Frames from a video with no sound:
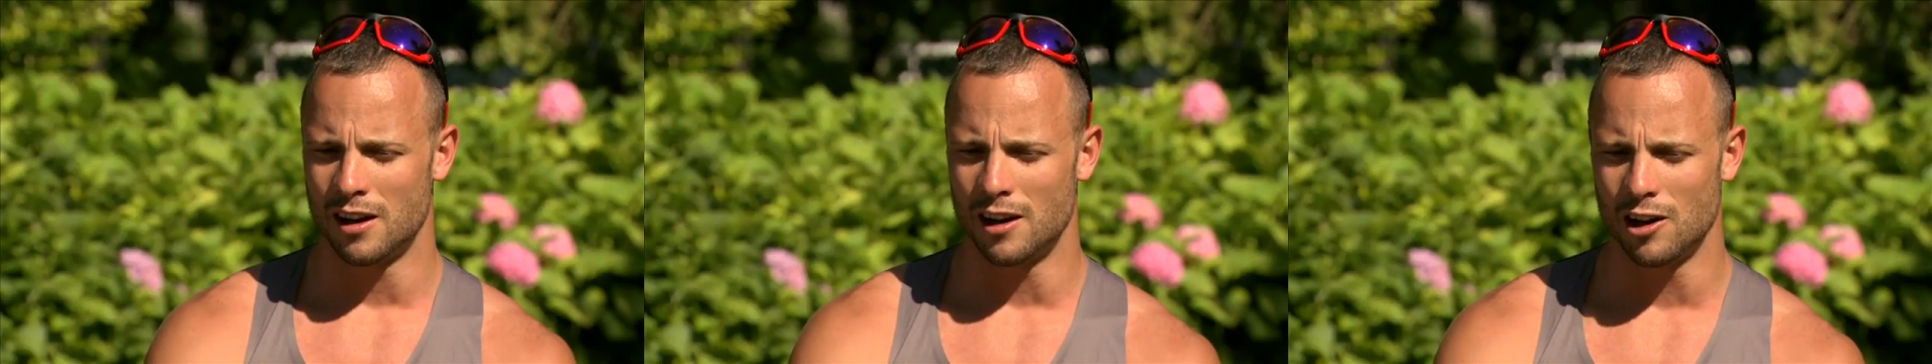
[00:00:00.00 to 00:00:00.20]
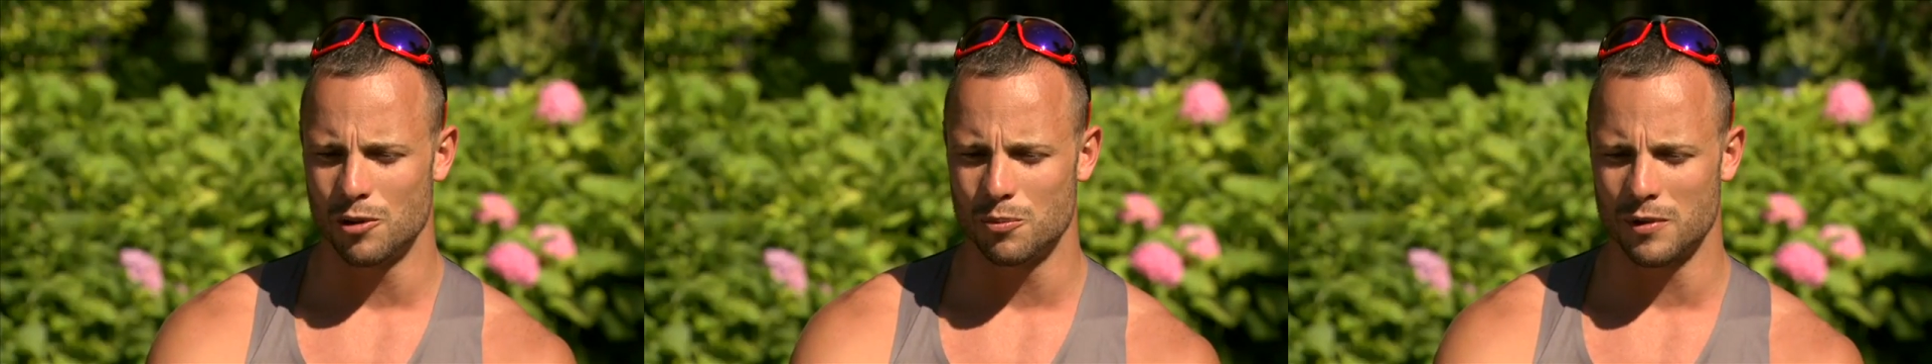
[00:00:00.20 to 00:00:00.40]

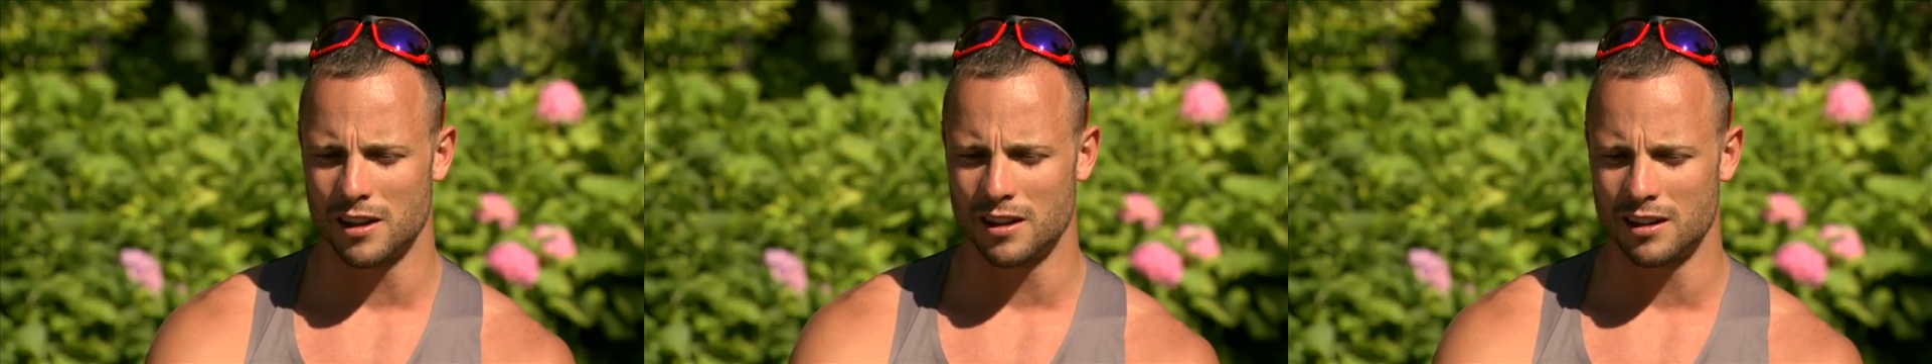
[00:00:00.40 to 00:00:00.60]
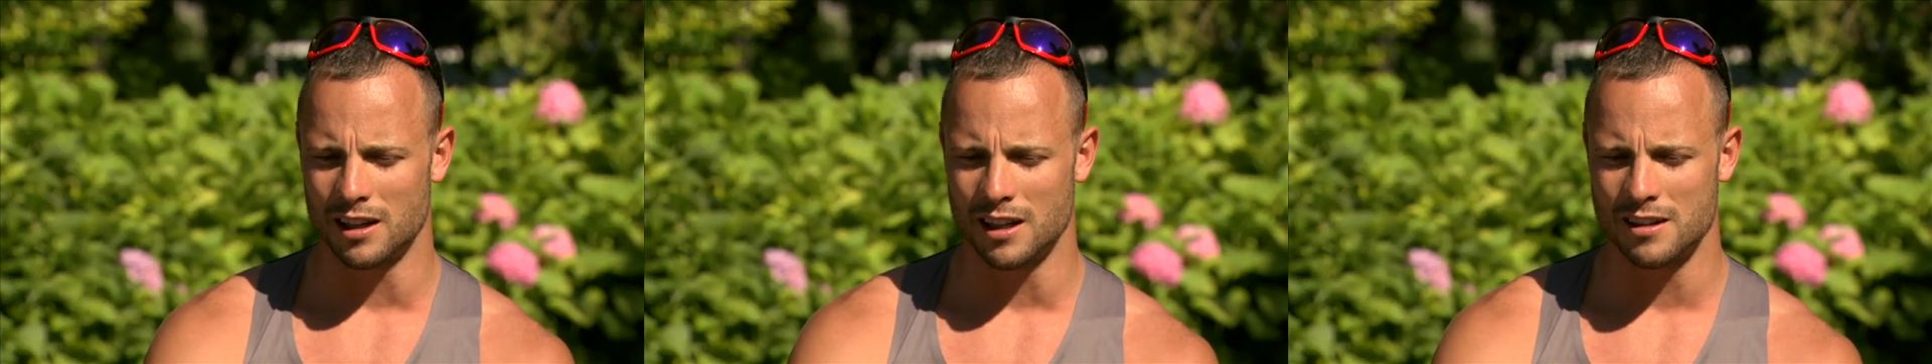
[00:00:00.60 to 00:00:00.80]
I hope
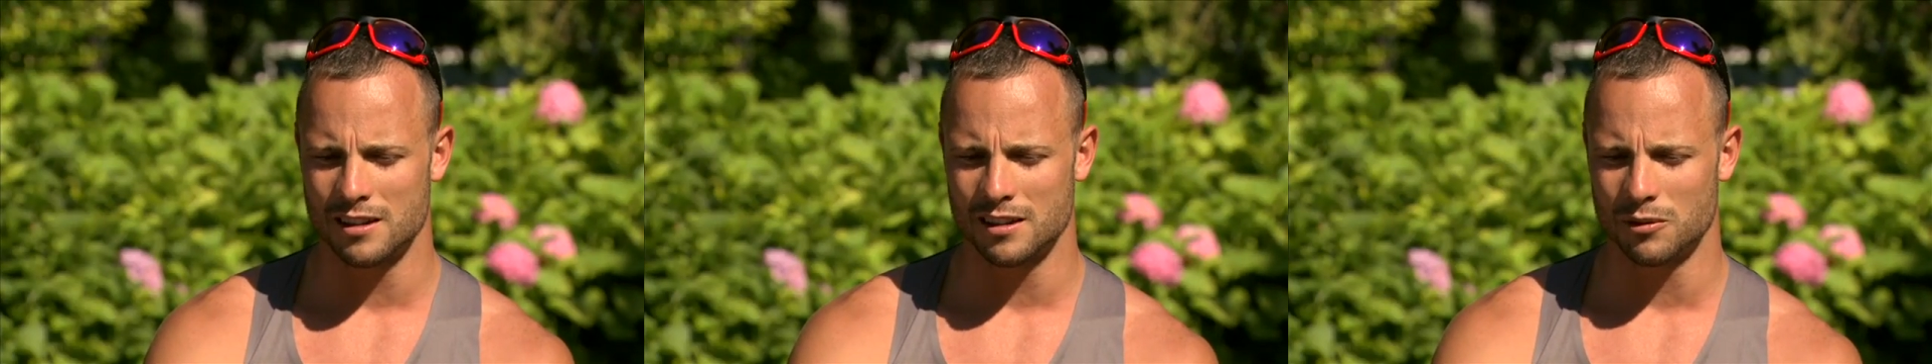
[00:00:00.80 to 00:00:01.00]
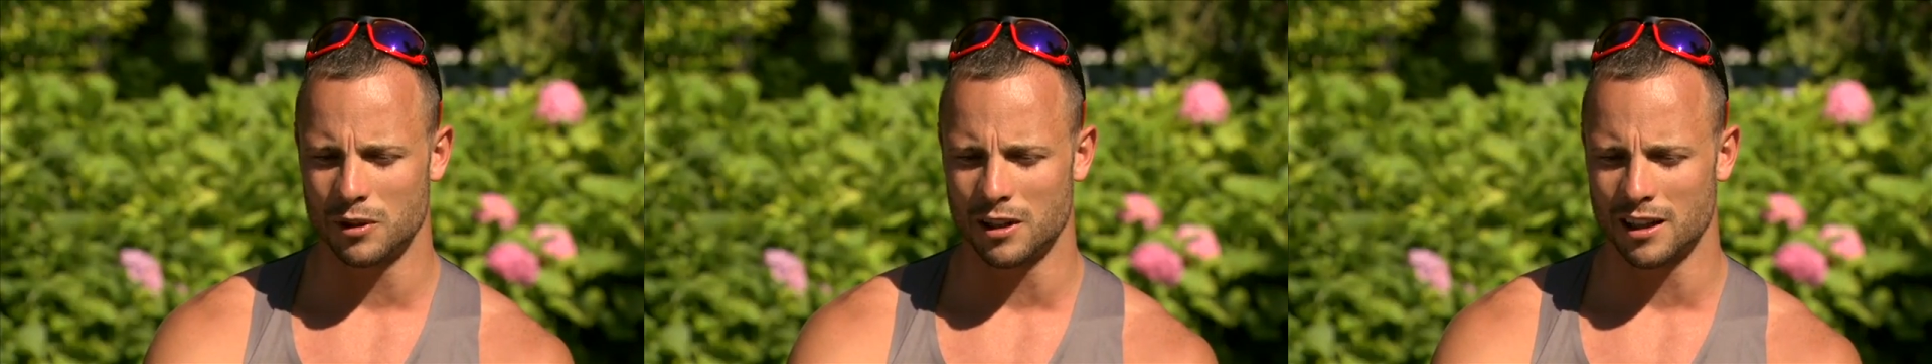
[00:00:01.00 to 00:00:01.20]
that in
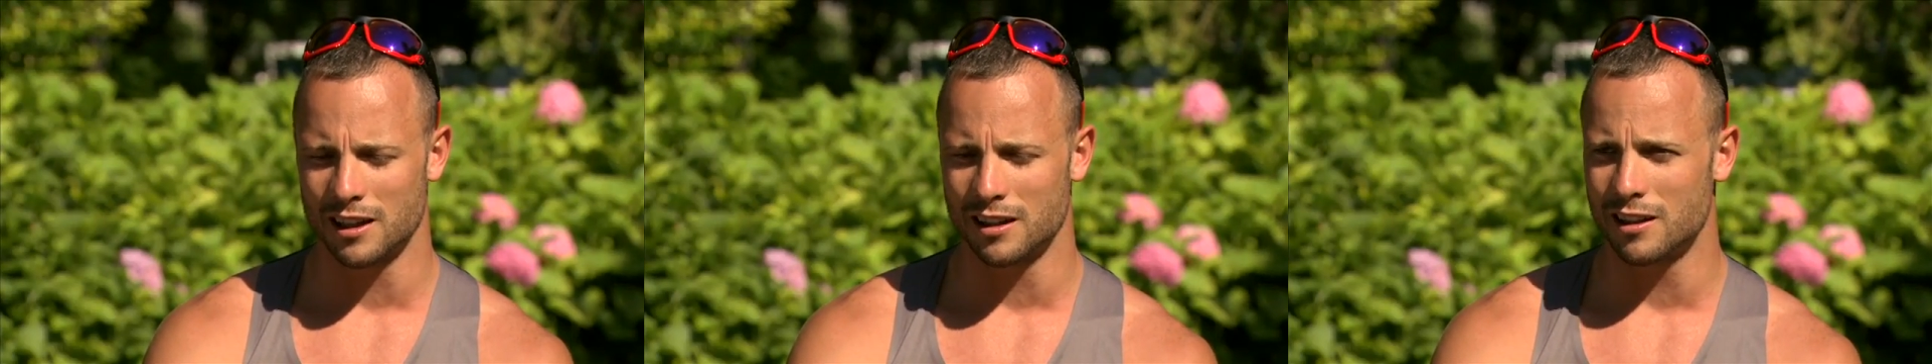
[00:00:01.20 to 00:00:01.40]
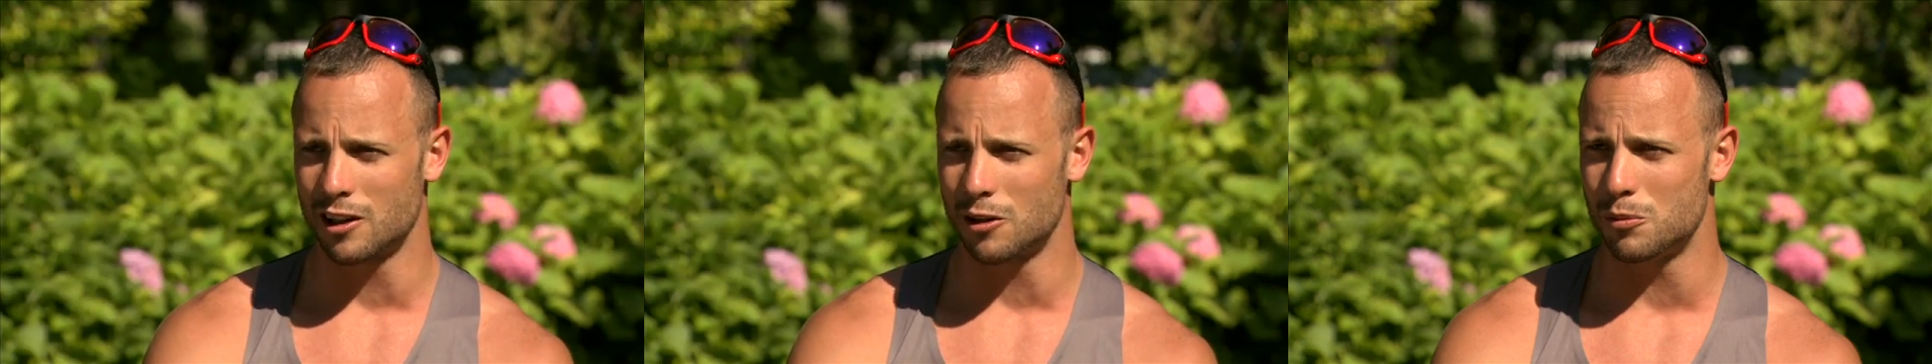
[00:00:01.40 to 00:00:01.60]
London, when I
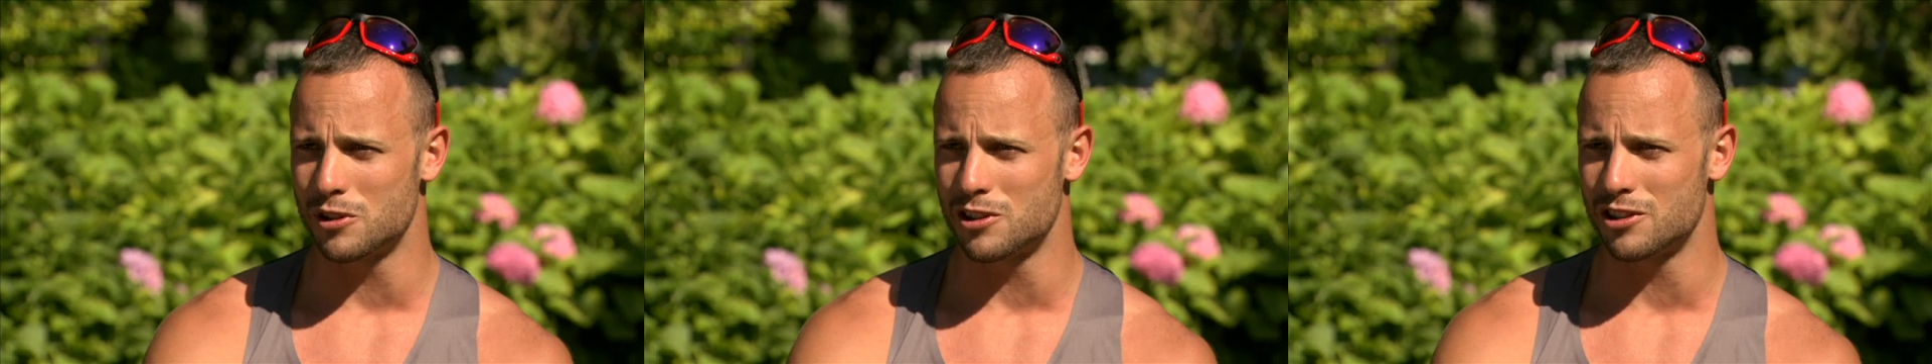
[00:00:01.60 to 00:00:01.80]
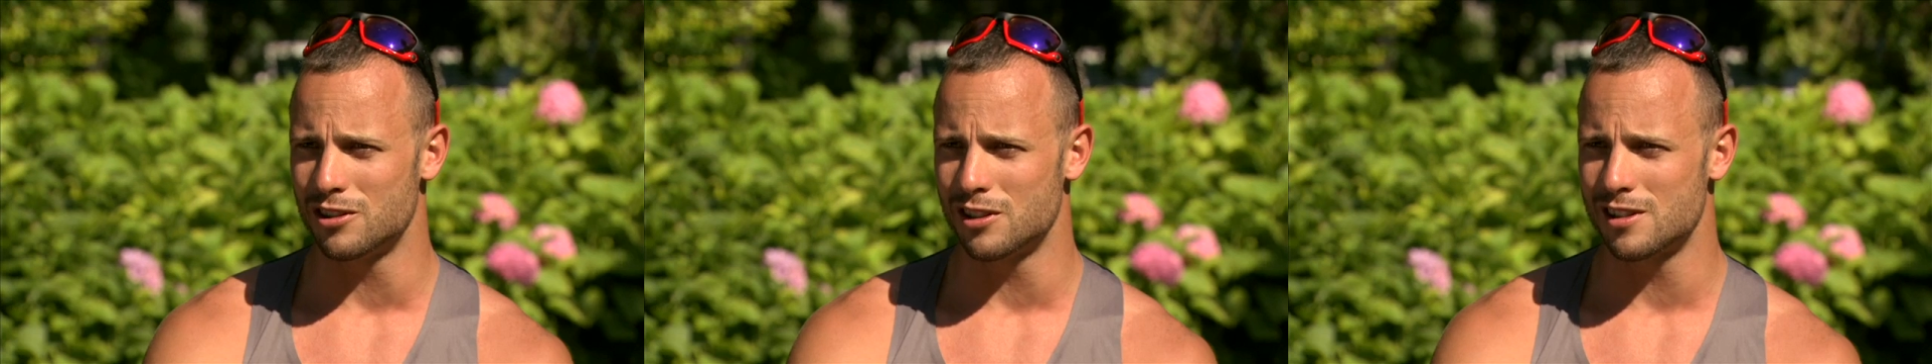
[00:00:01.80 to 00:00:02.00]
get that
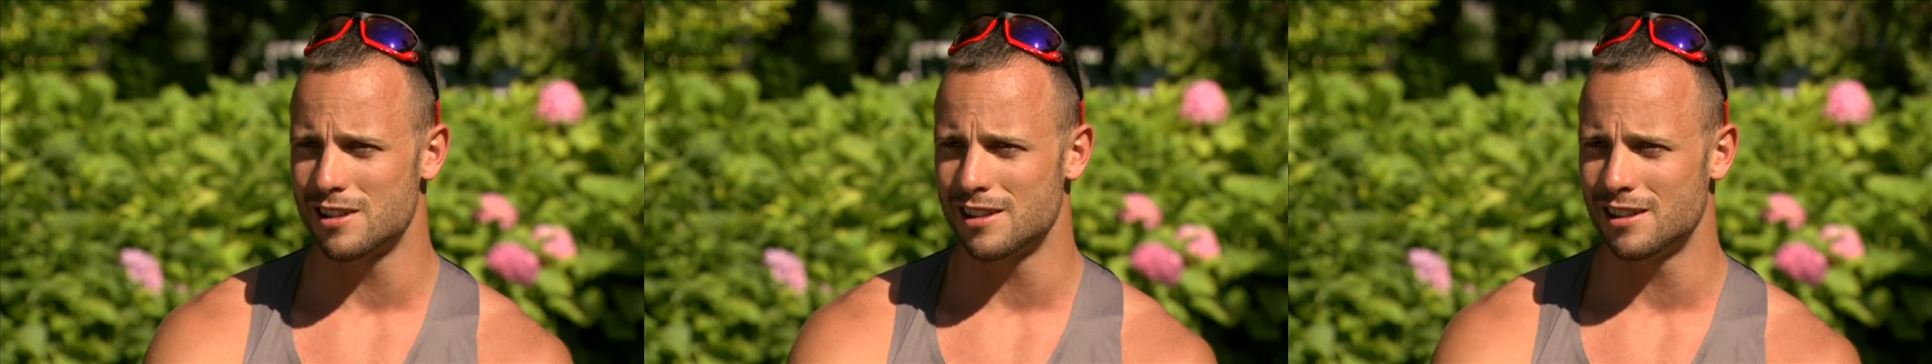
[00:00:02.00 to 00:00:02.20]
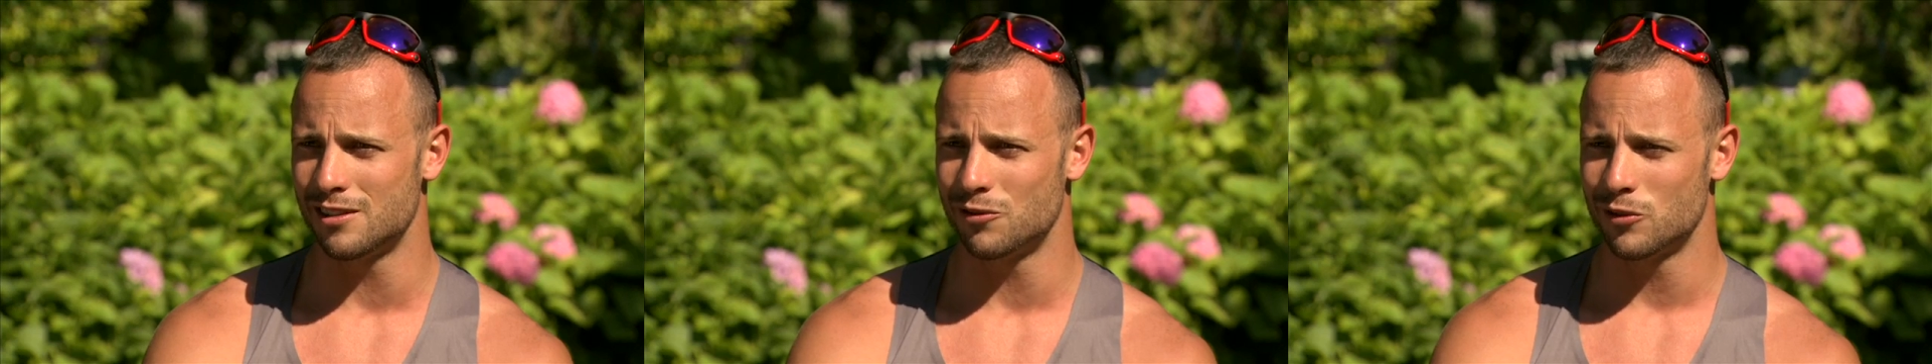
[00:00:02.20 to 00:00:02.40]

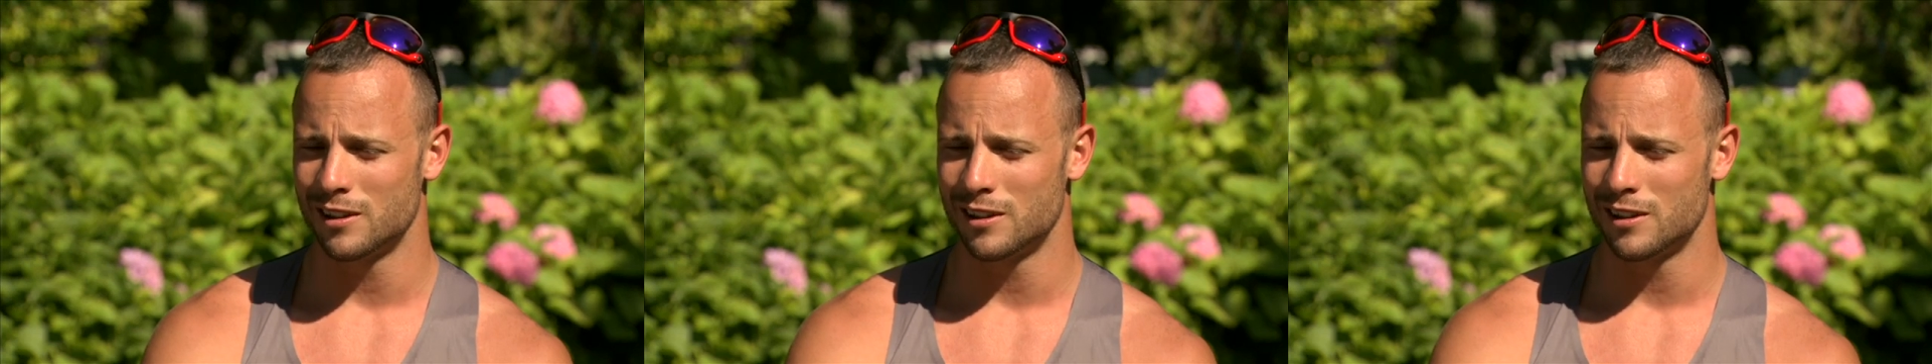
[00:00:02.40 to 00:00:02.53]
opportunity,